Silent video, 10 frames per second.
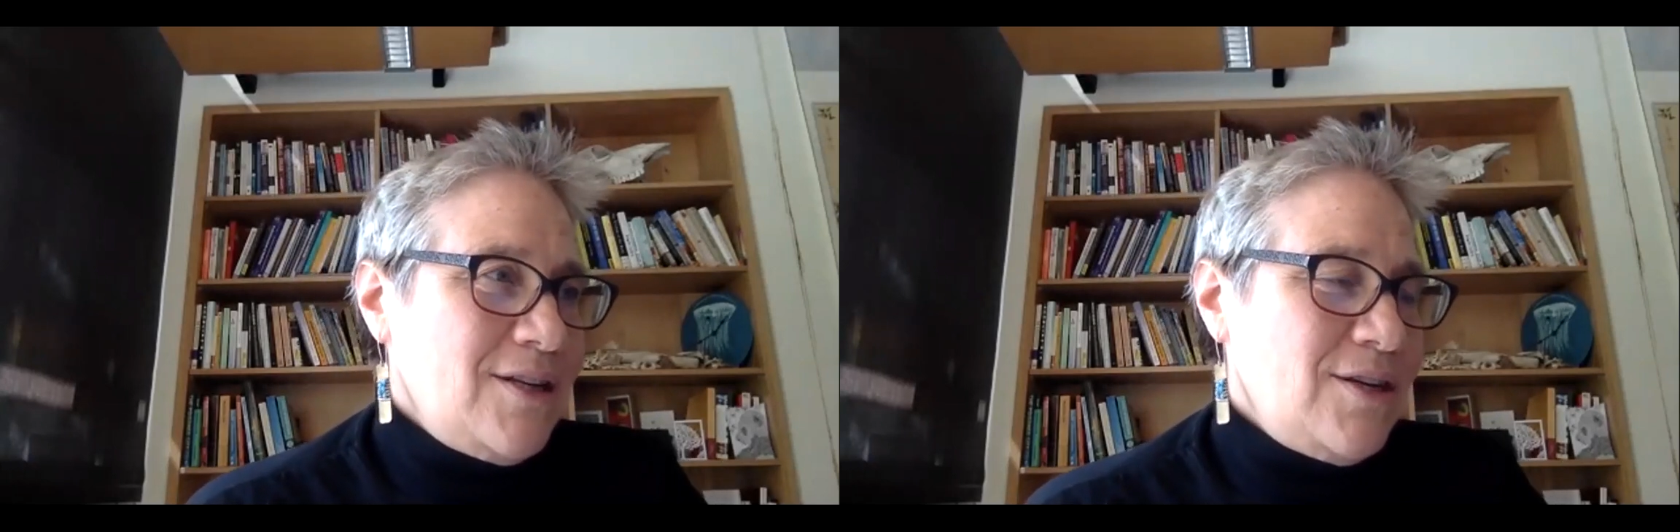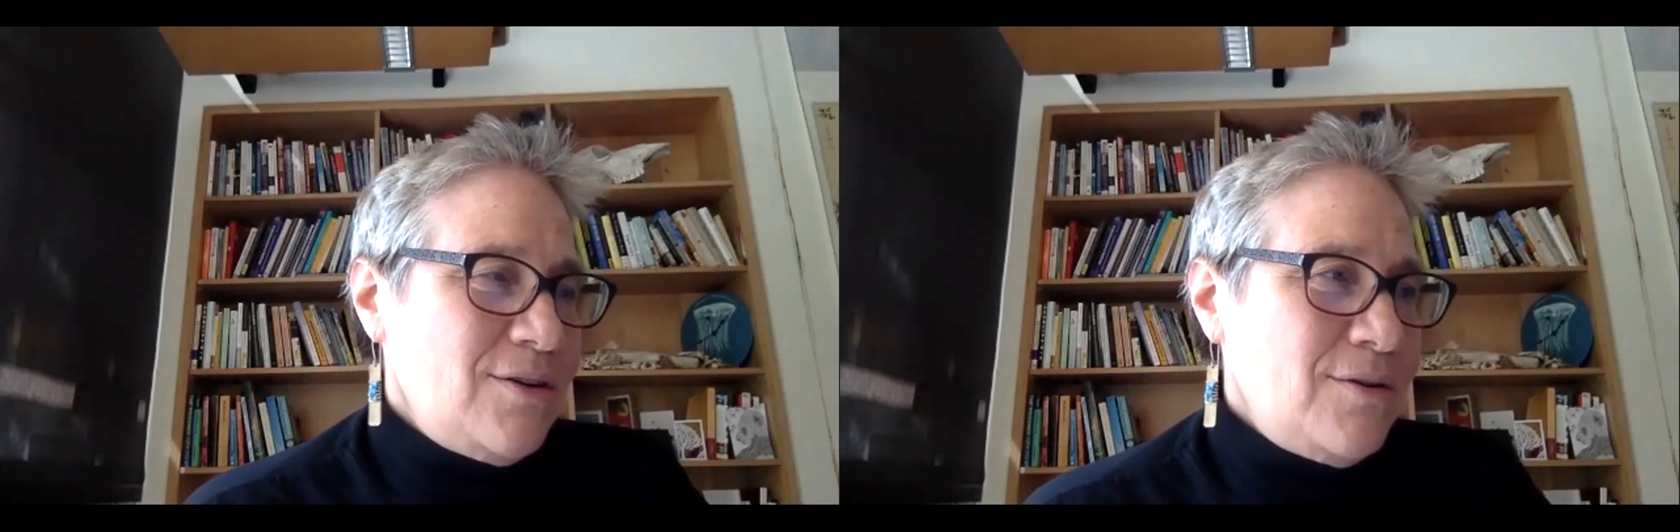
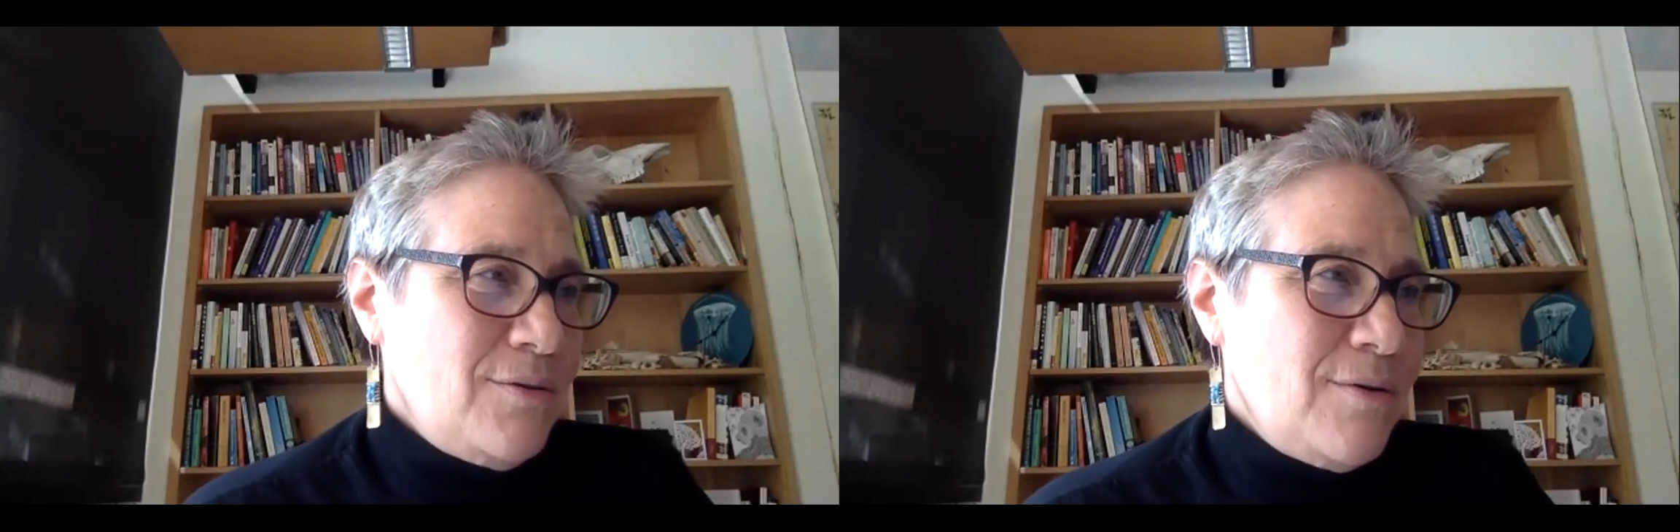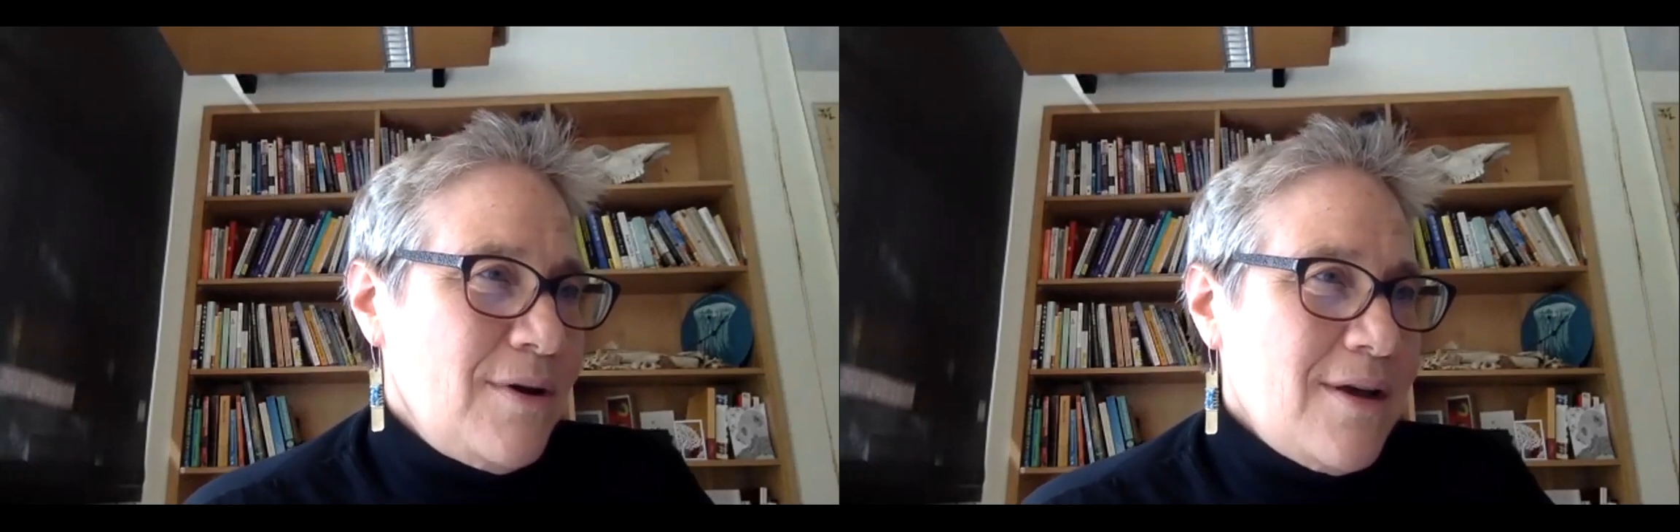
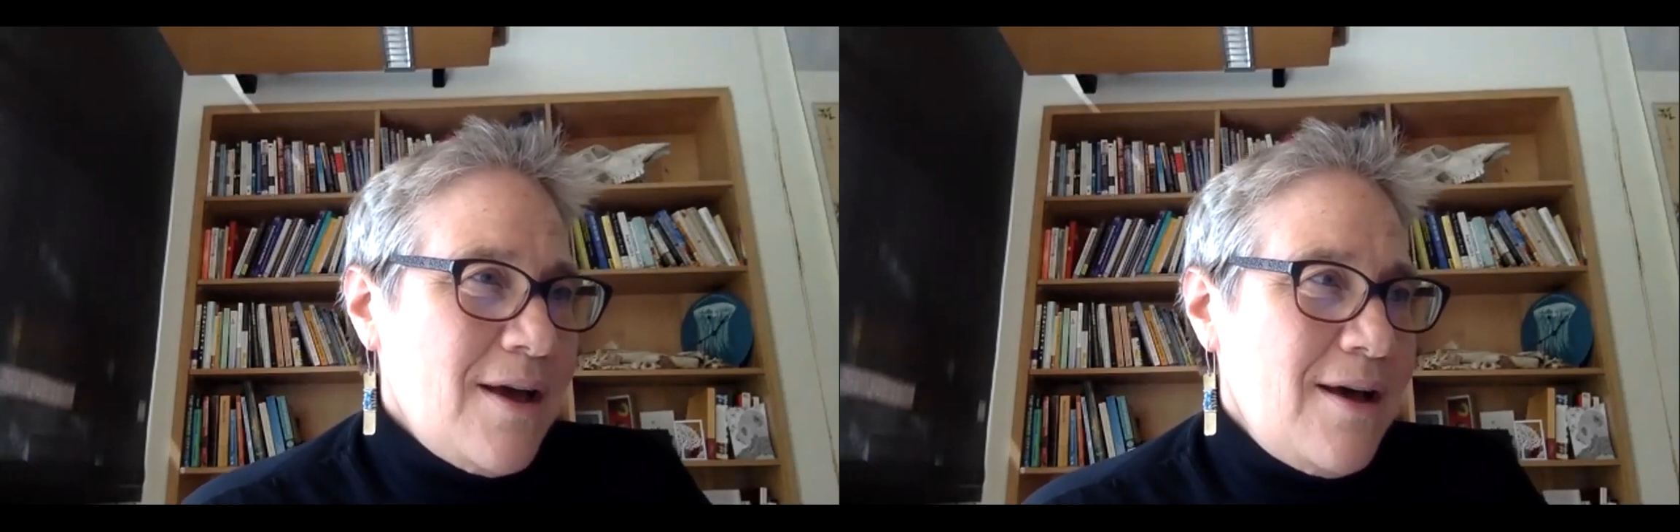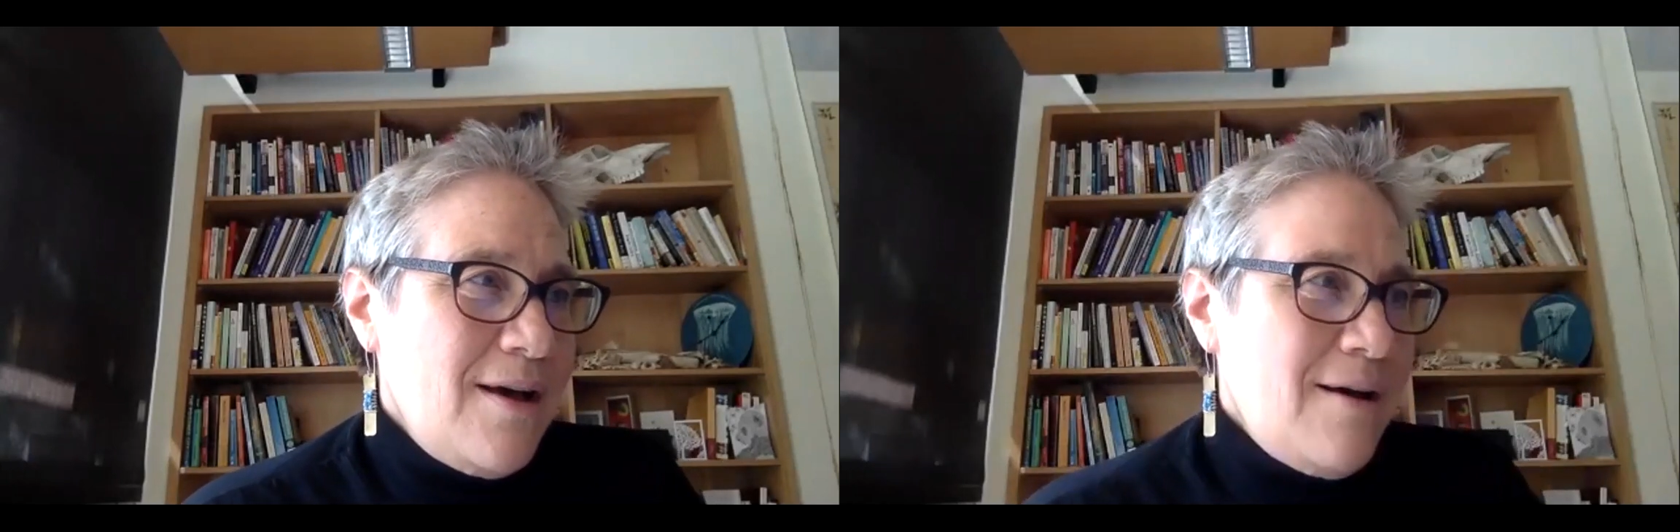to
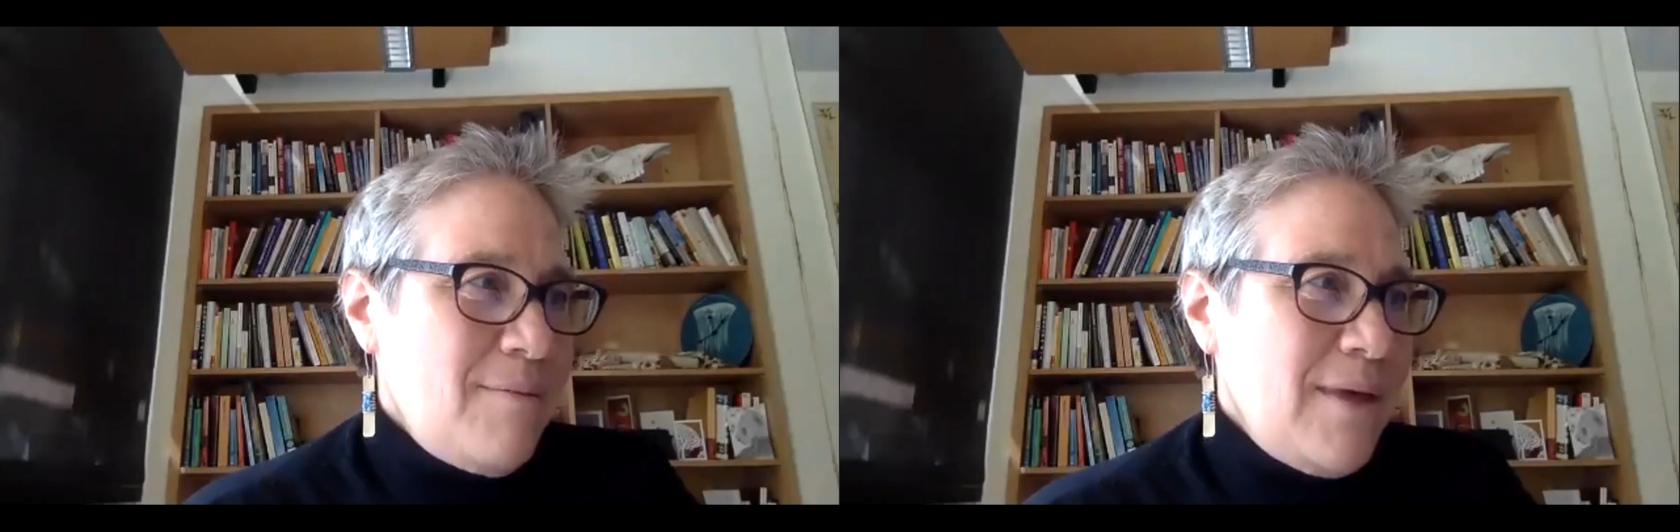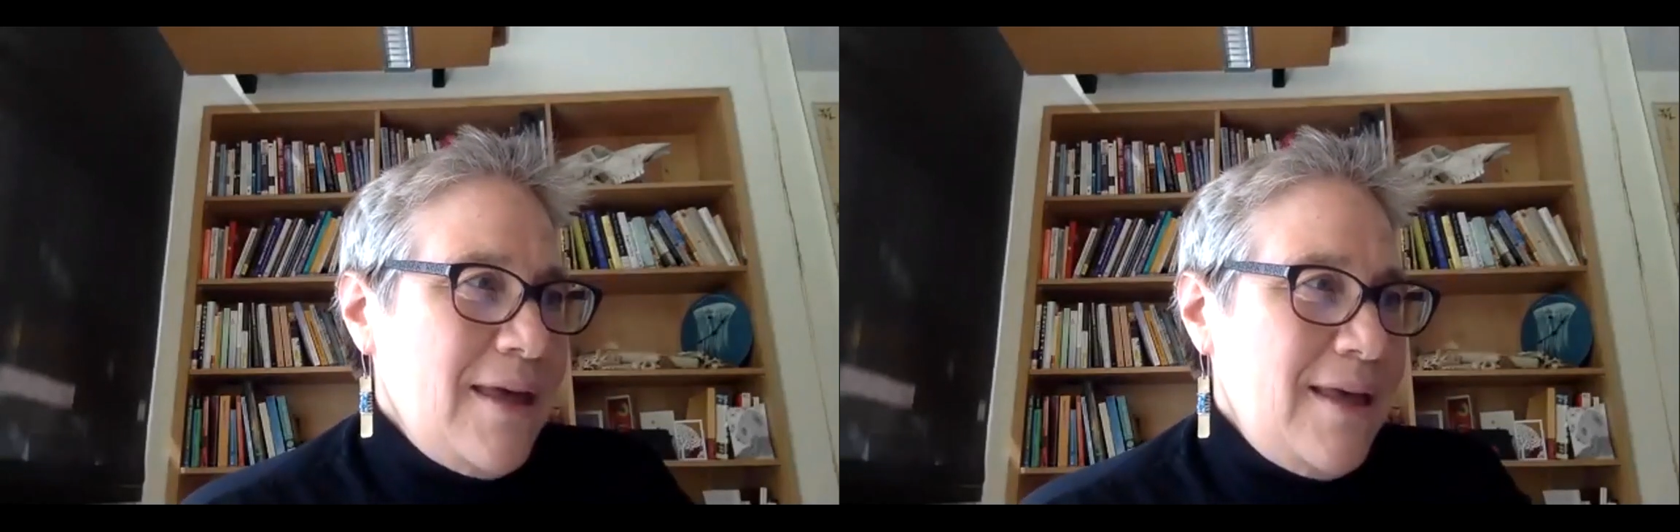um,